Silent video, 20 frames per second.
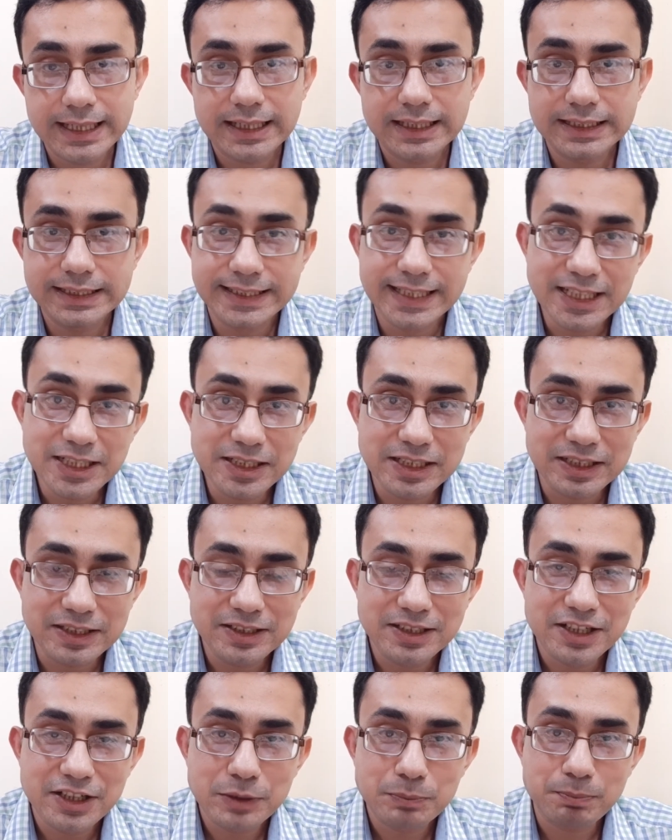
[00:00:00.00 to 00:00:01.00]

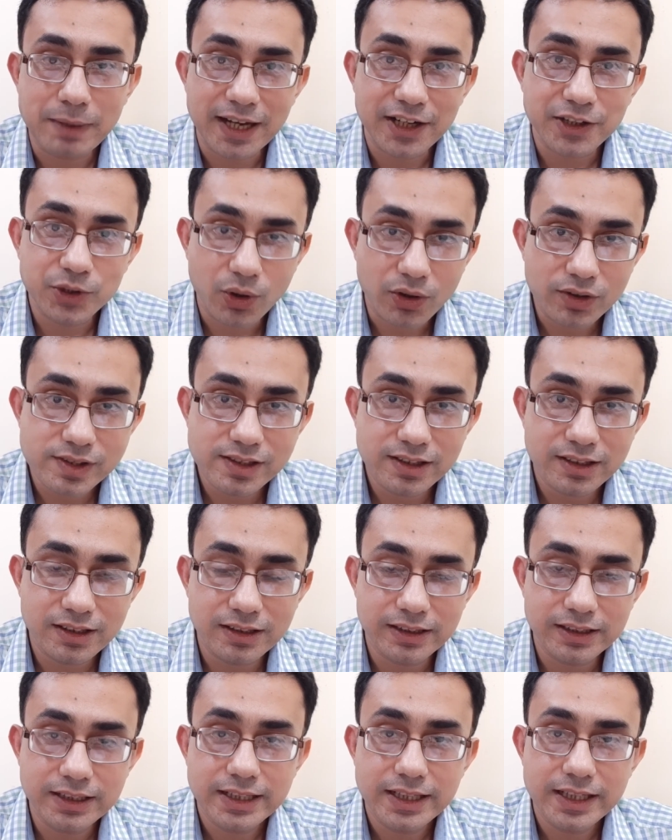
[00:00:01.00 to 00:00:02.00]
then
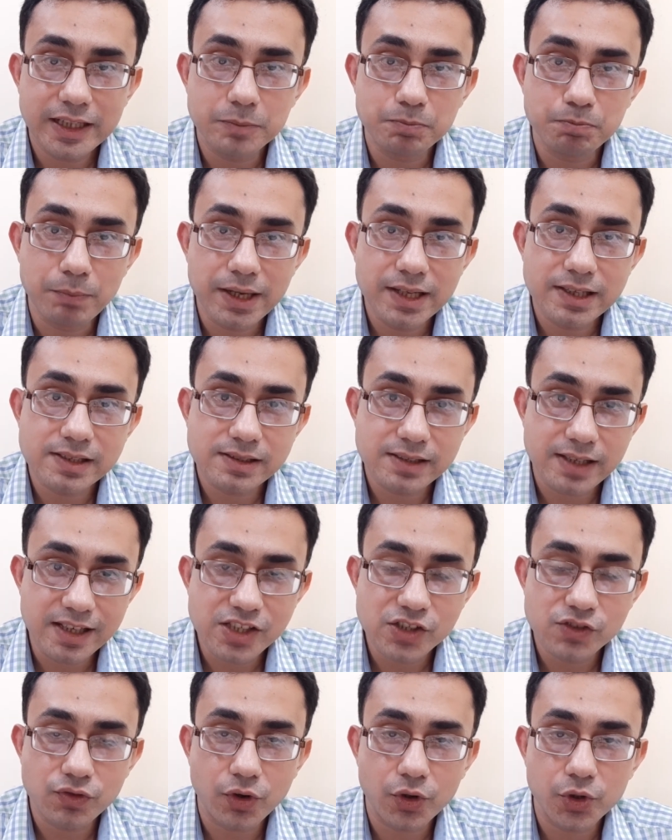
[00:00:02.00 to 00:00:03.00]
paradoxically, it makes
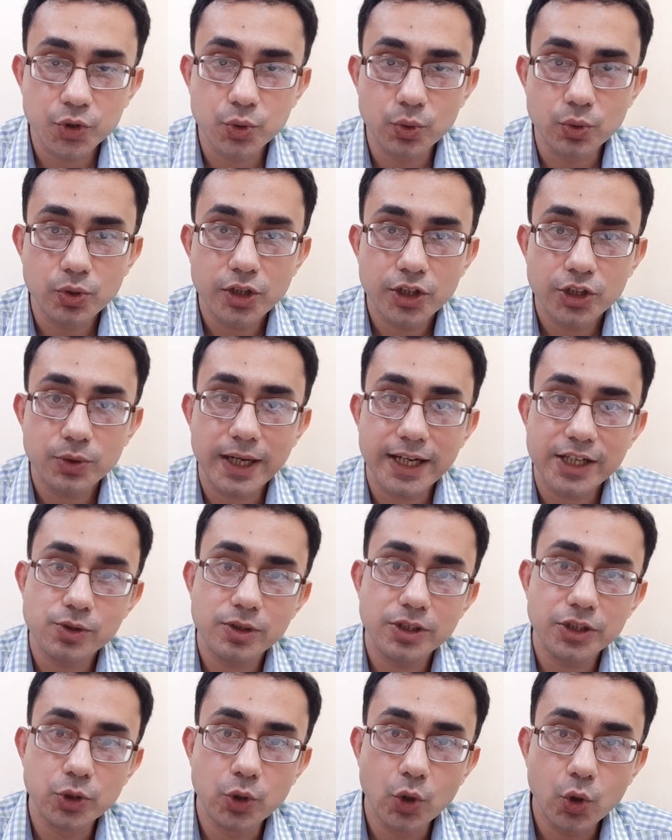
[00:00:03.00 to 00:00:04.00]
sense for you to
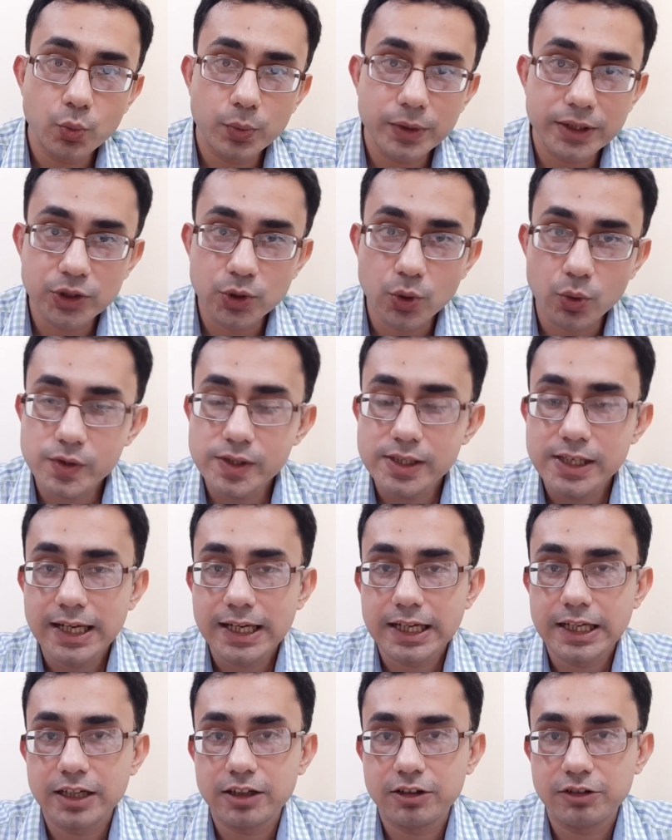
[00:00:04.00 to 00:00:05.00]
actually go with those
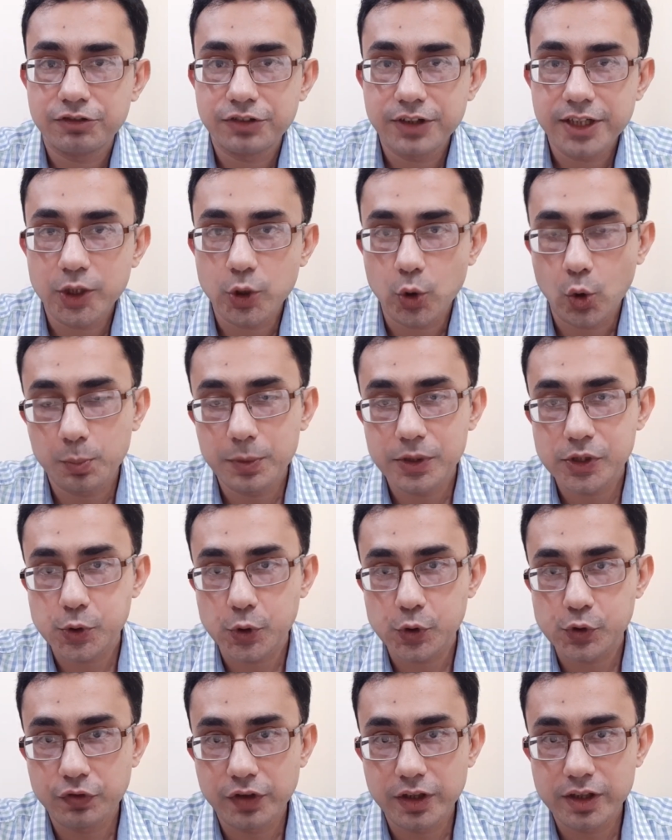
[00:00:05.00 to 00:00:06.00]
free and open
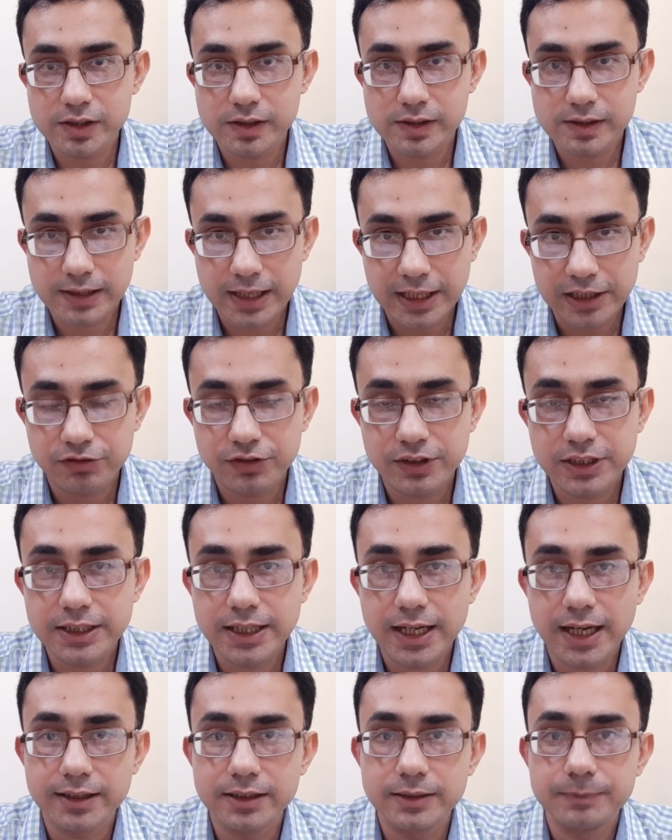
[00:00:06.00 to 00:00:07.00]
source versions like
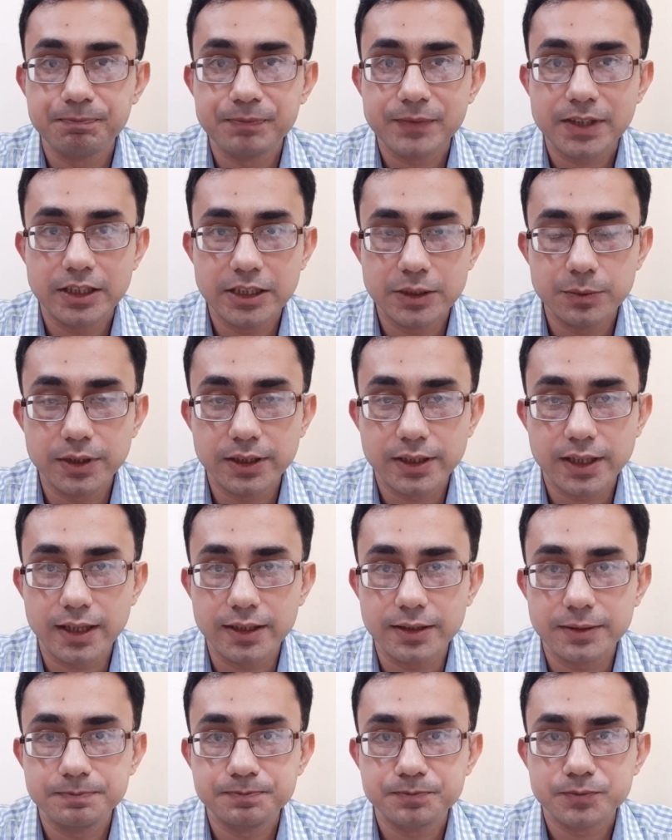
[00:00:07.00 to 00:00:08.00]
FreeCAD,
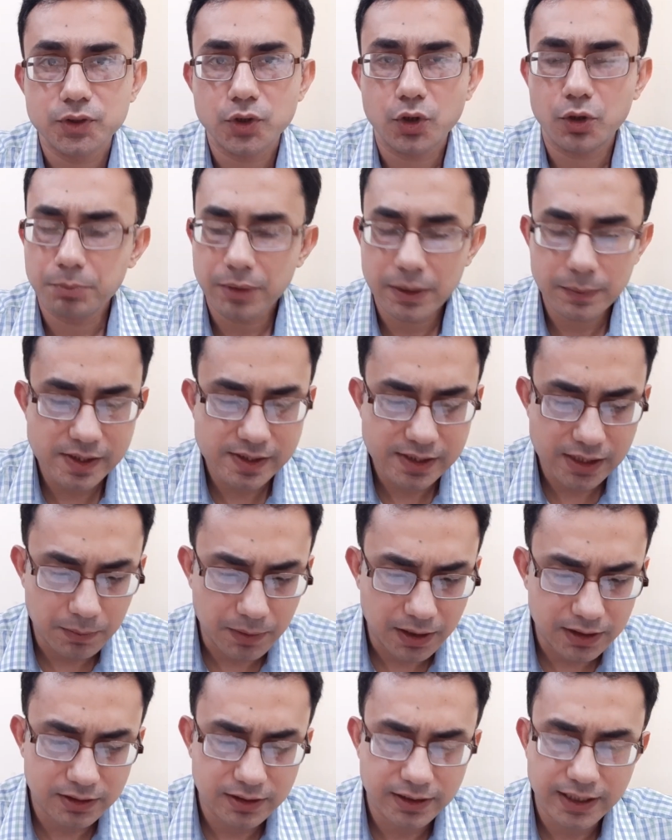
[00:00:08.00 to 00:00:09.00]
LibreCAD, or maybe some
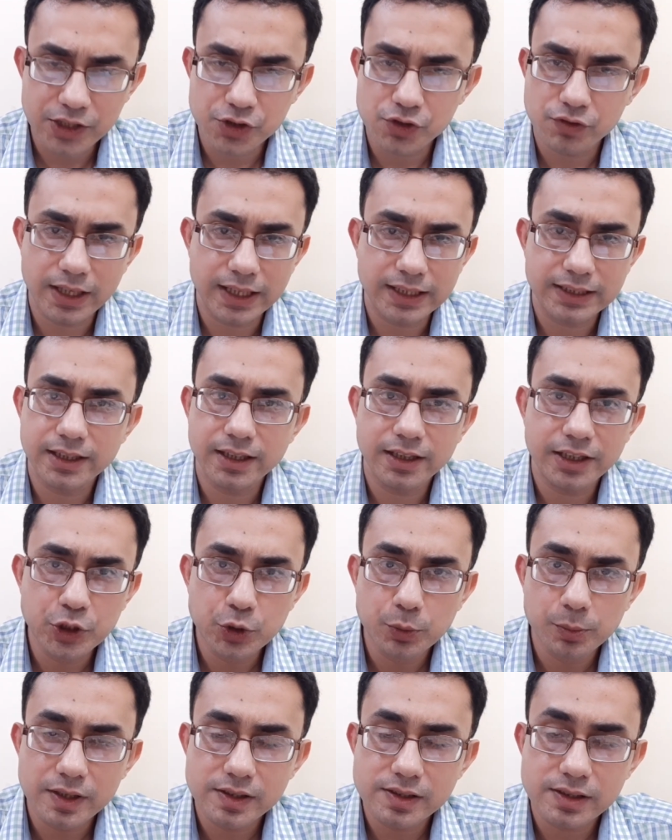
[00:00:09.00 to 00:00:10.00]
other kinds of, like, there are
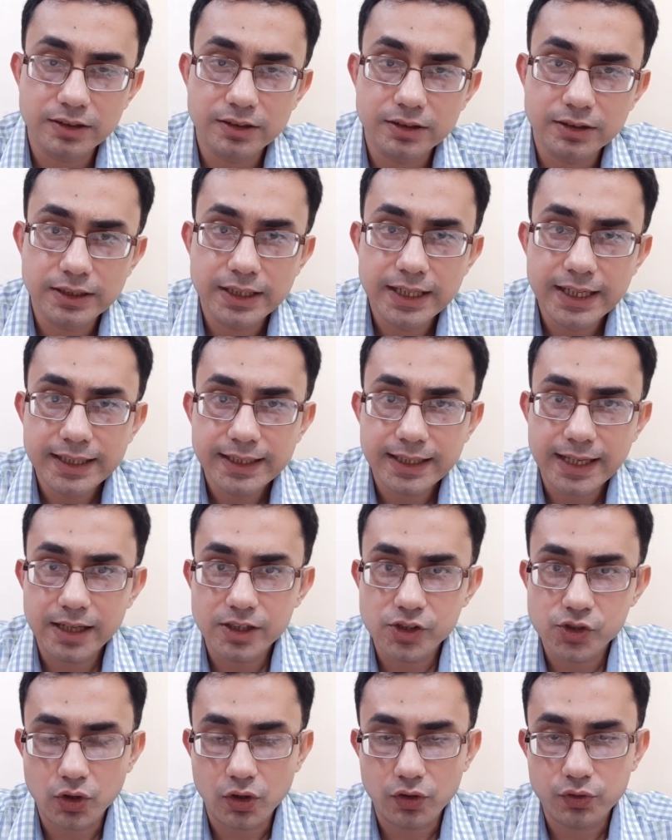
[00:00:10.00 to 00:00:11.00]
numerous other CAD
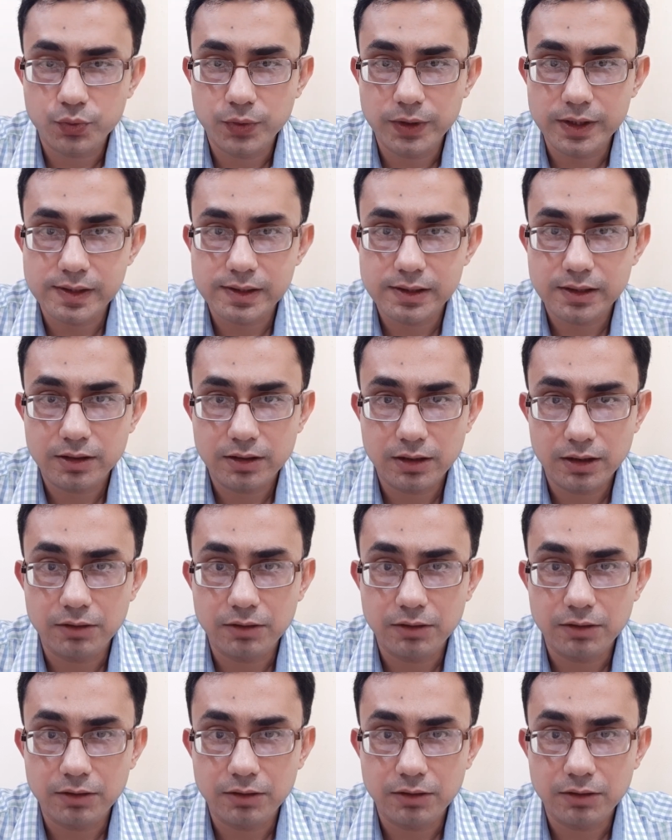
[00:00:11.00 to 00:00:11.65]
softwares,